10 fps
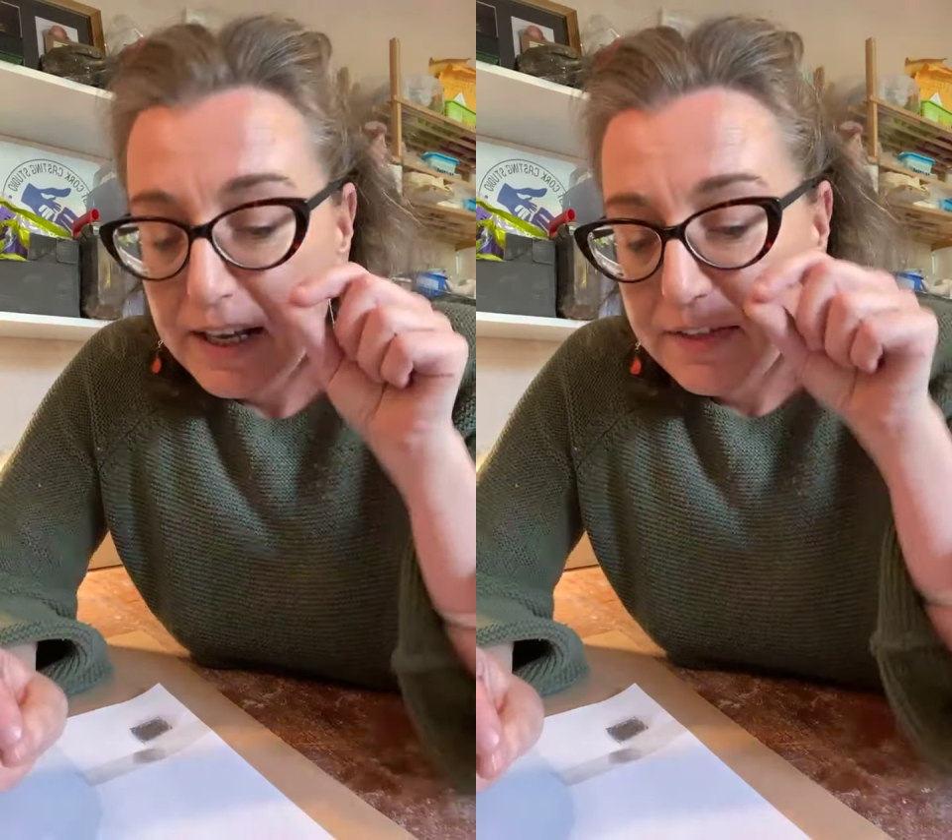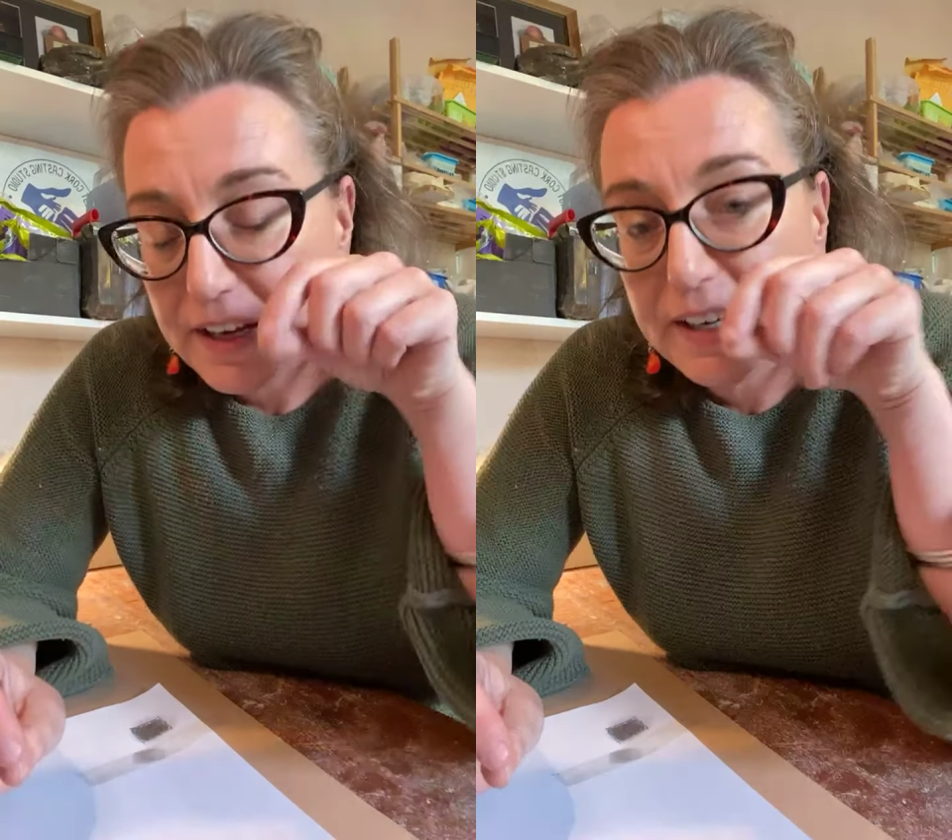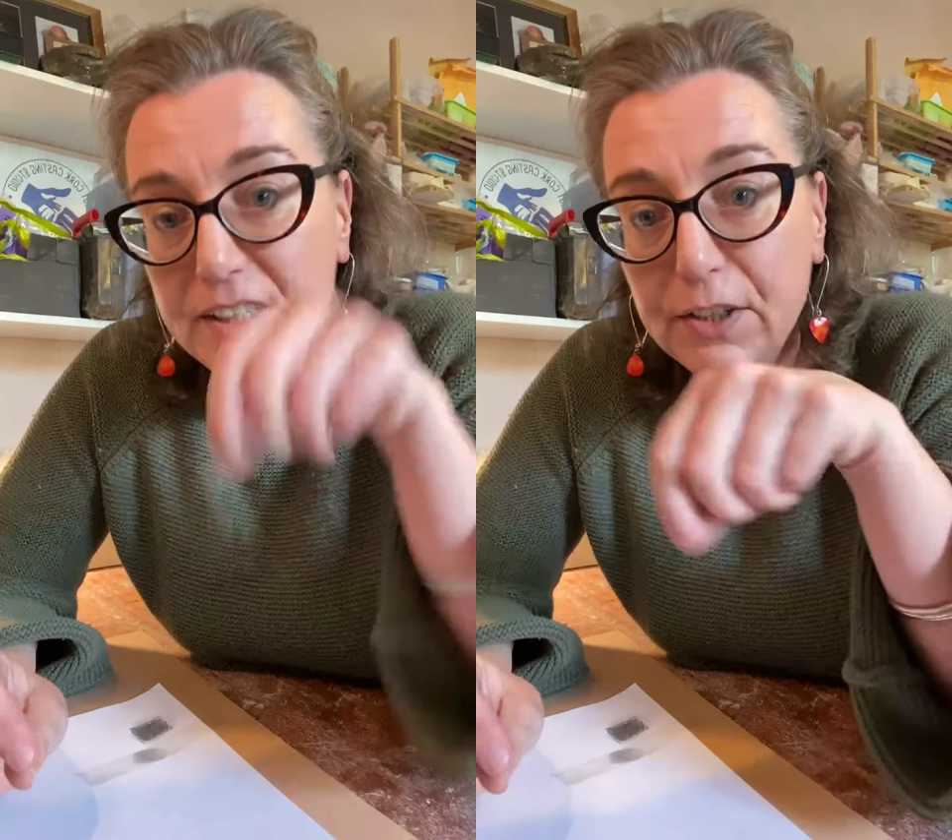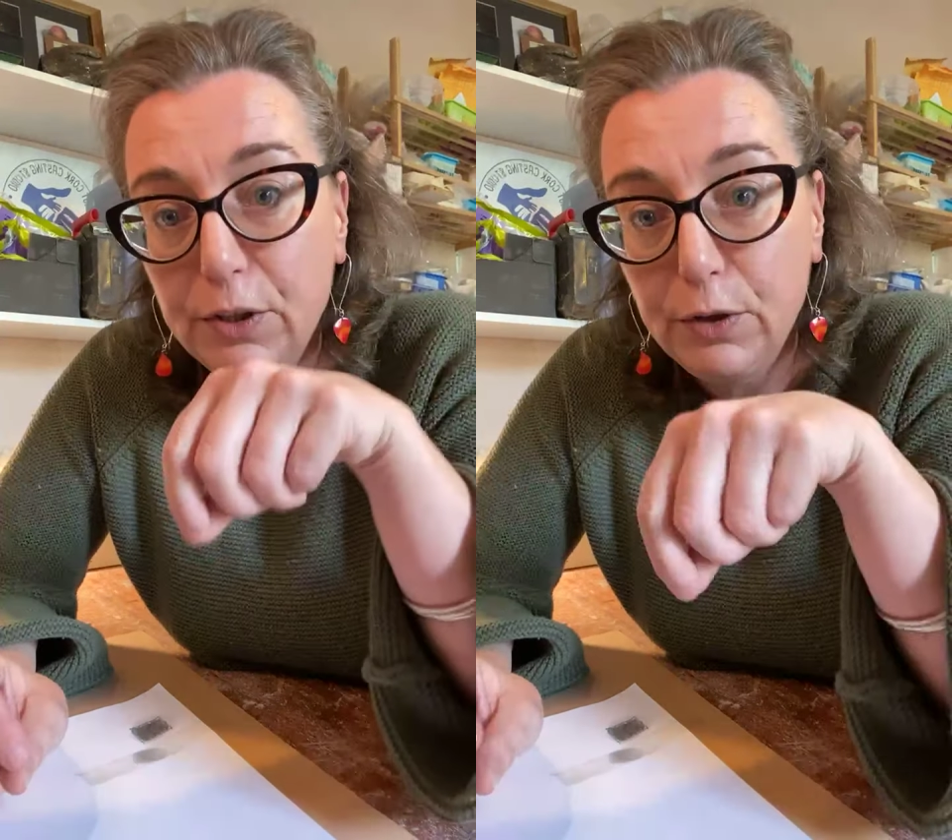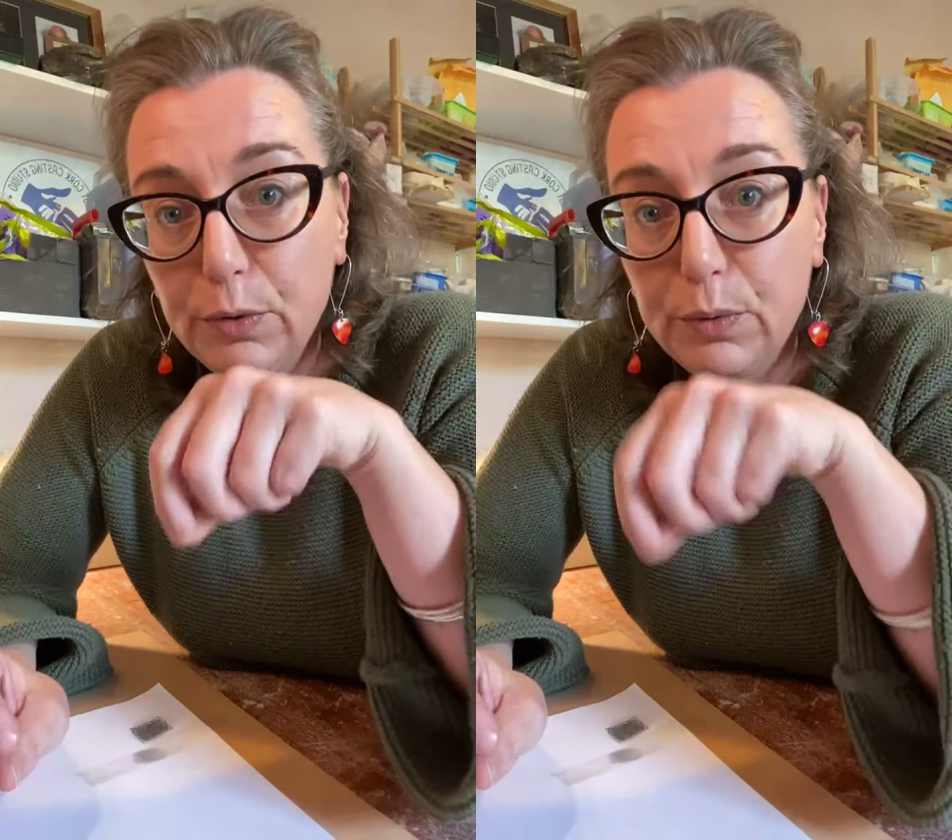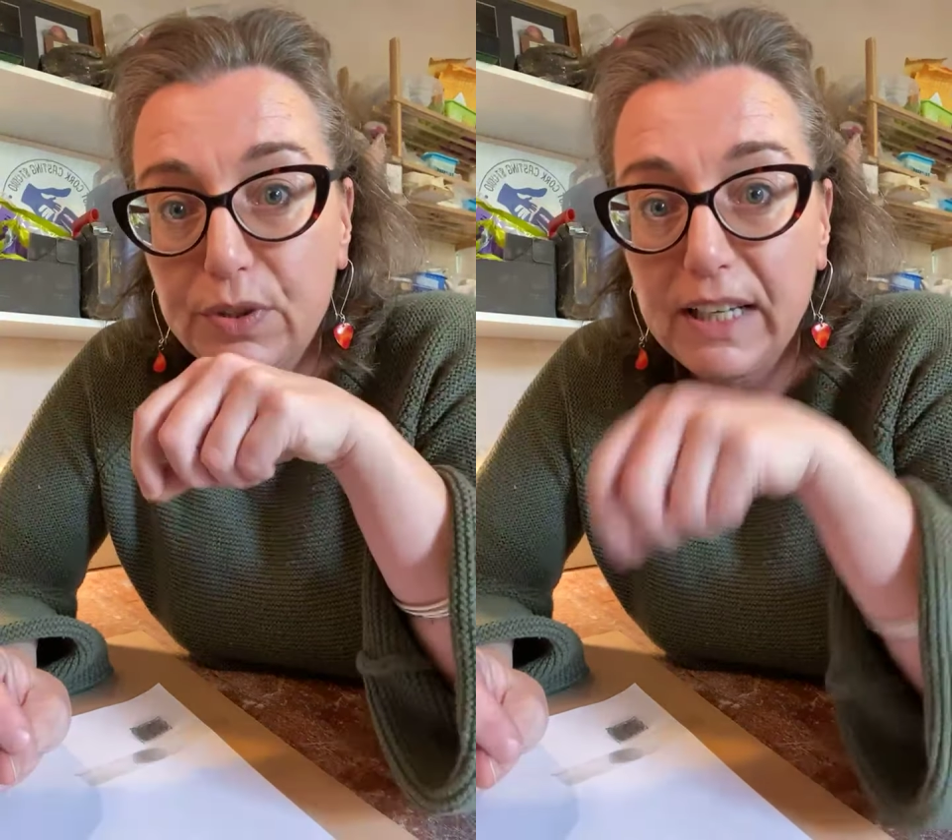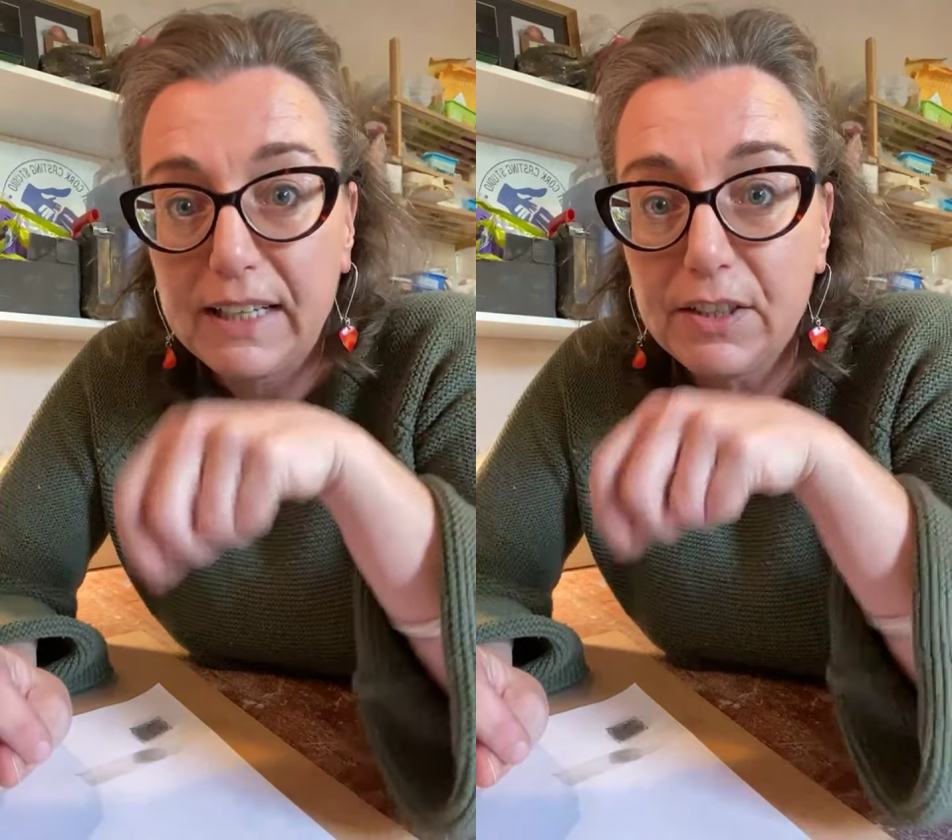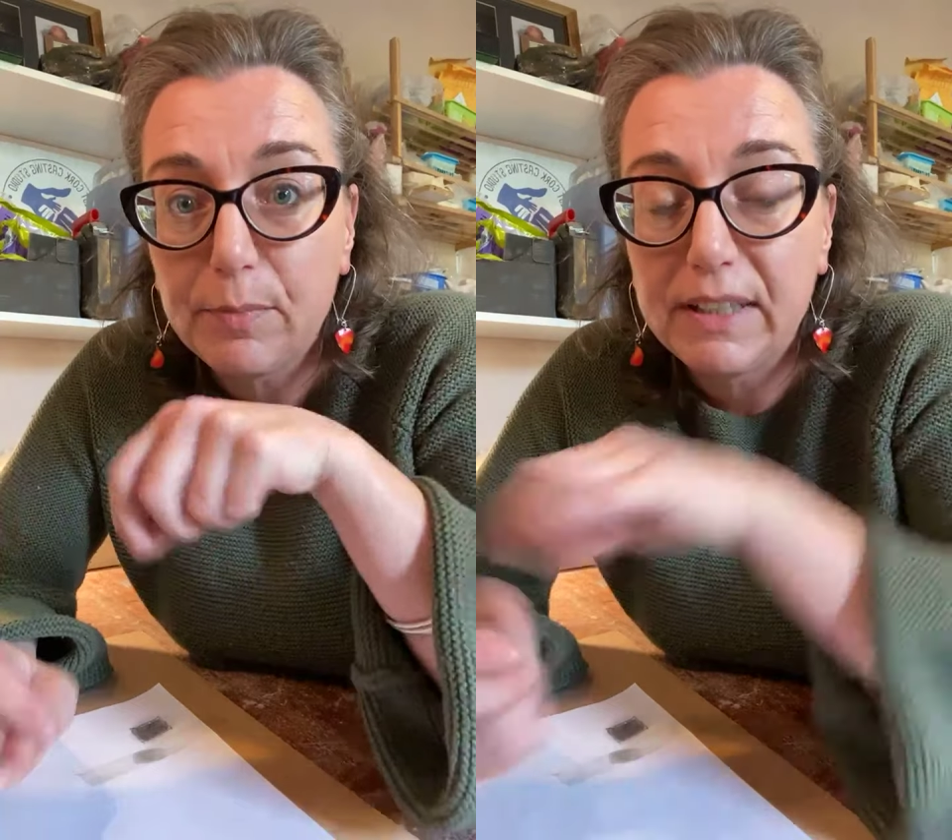that I can use
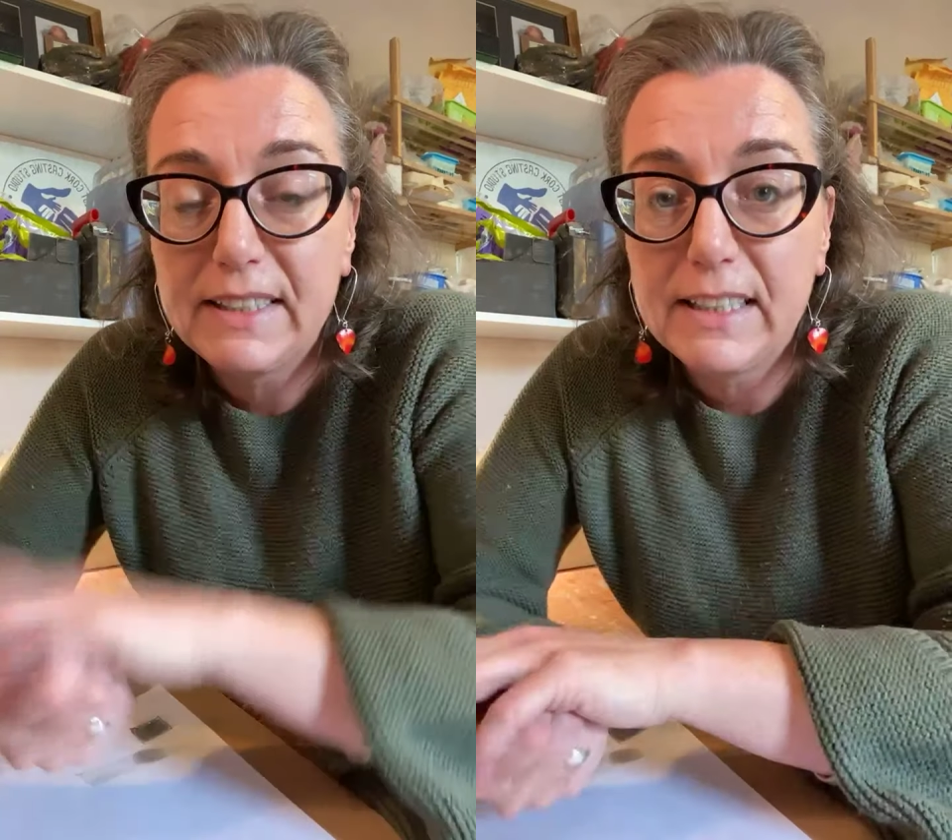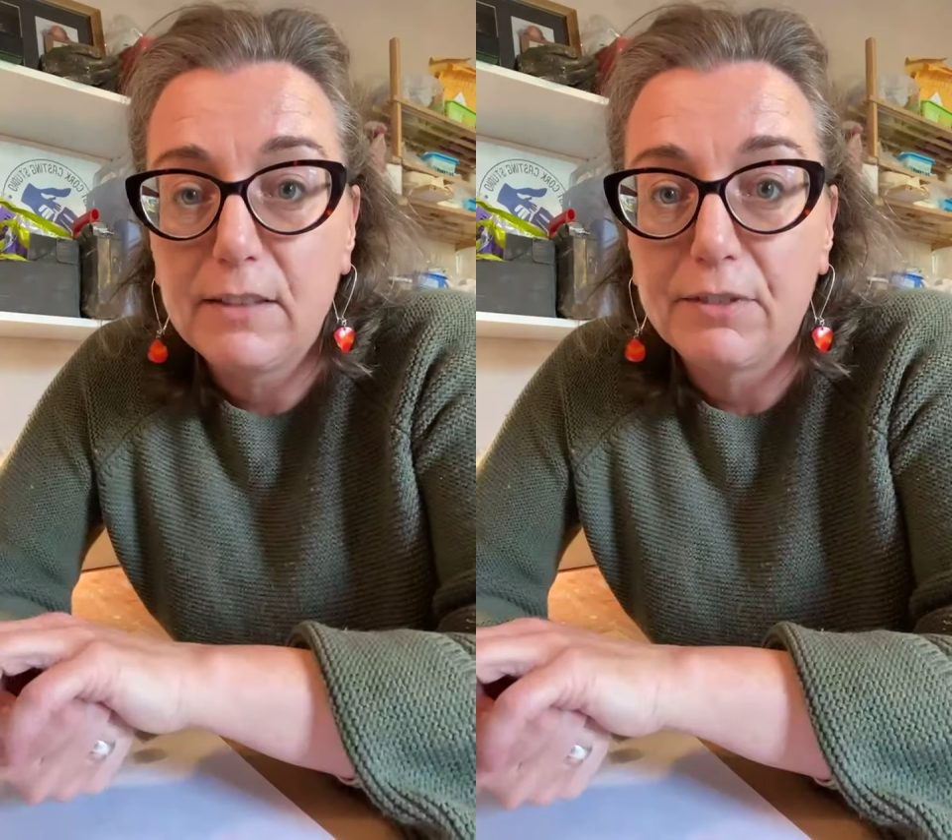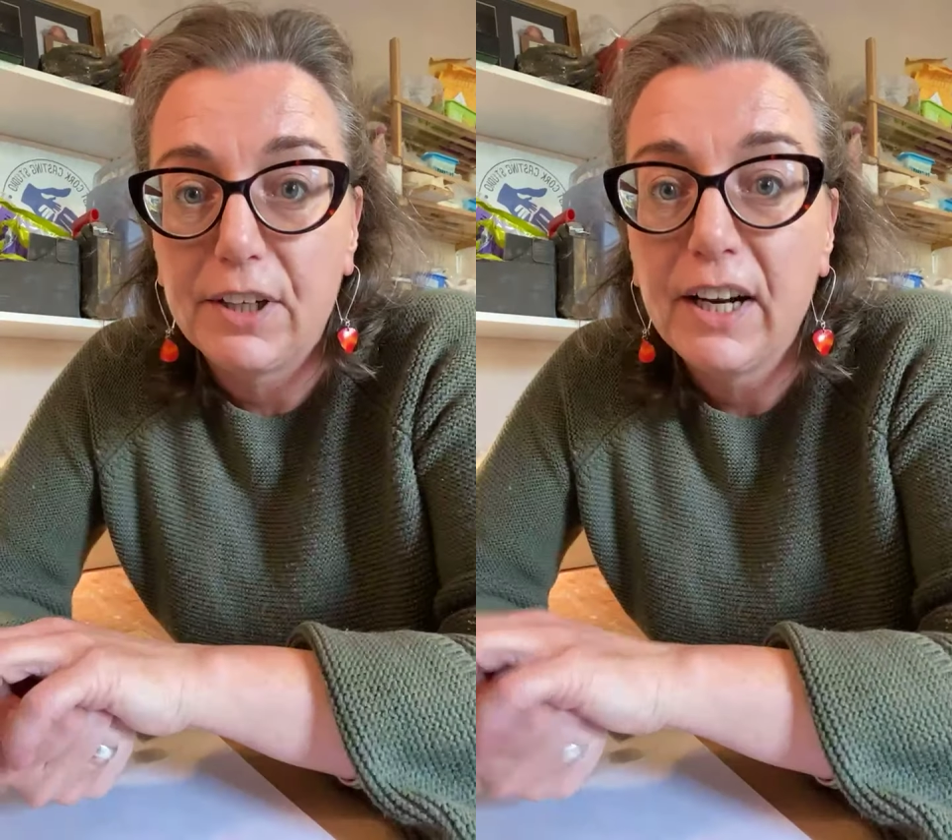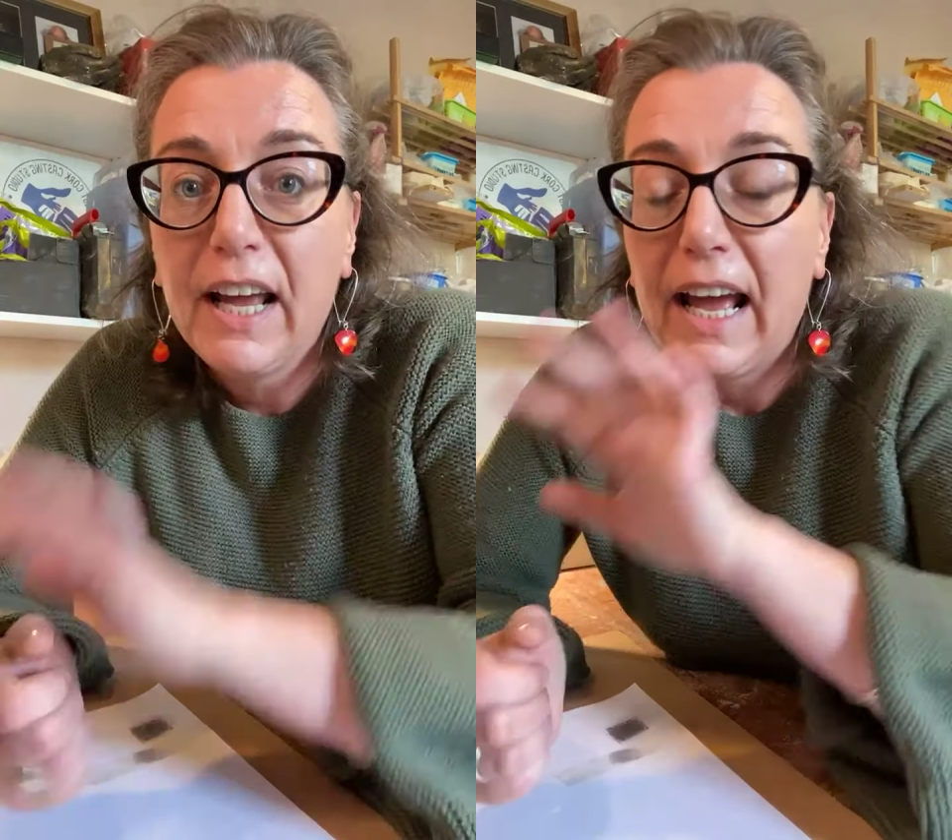into my silver